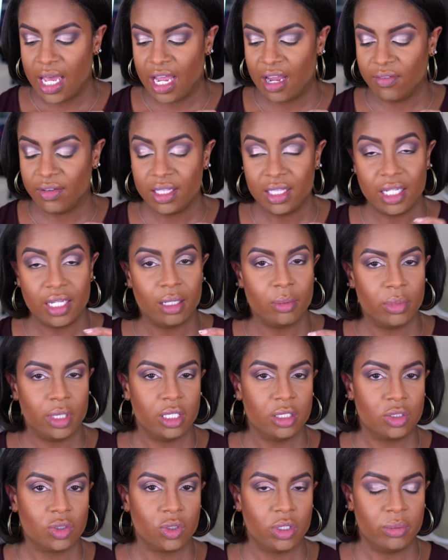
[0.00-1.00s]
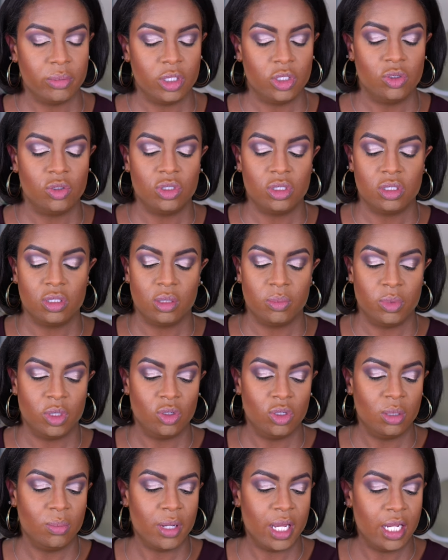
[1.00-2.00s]
Everything in me is screaming uses the
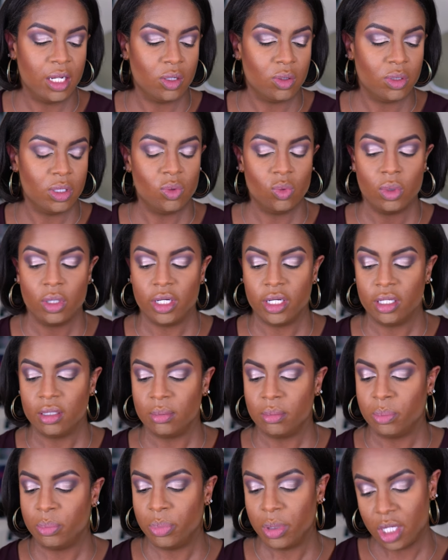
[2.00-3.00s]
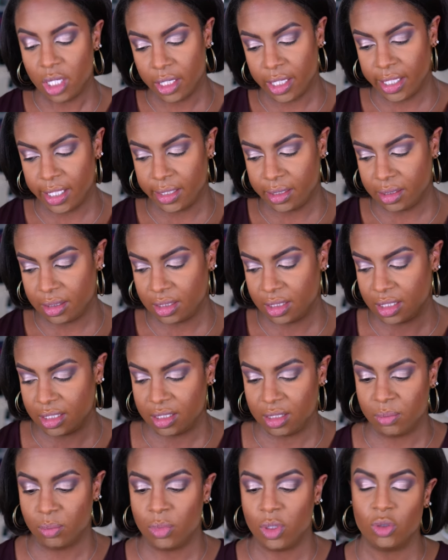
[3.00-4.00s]
Beauty Bakery one, but
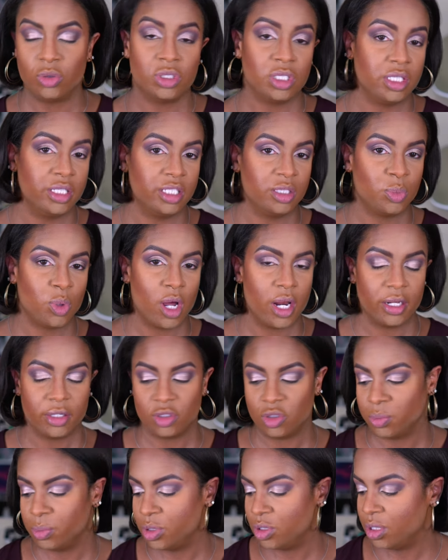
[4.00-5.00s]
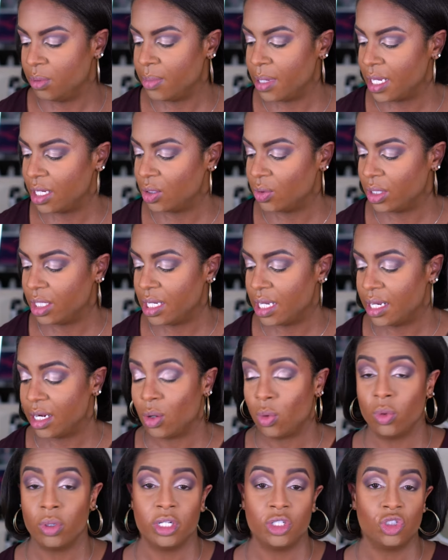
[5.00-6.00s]
since most of these products are Beauty Bakery and
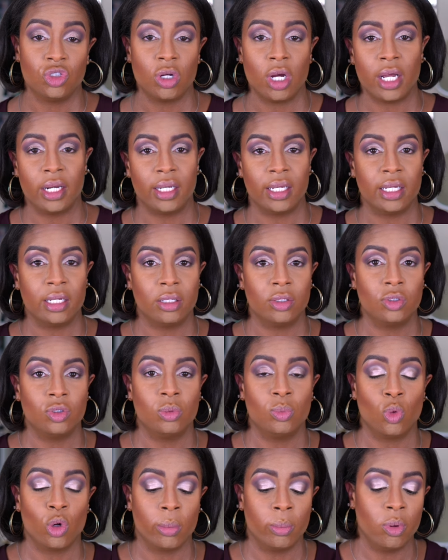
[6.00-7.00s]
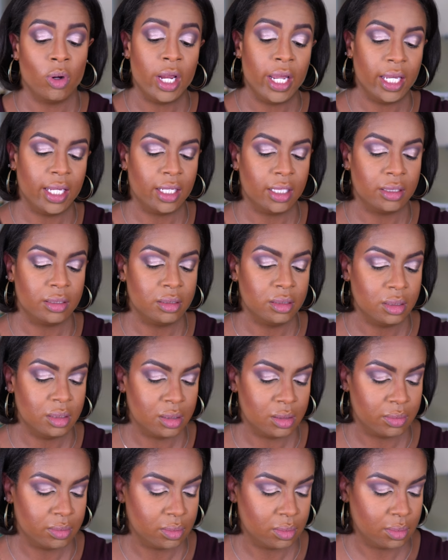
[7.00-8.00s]
I want to try to include more
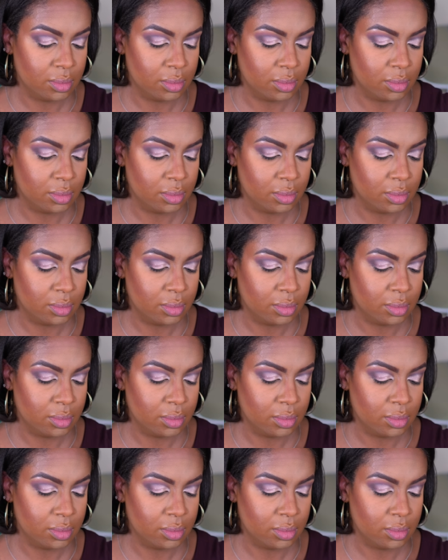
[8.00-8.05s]
brands,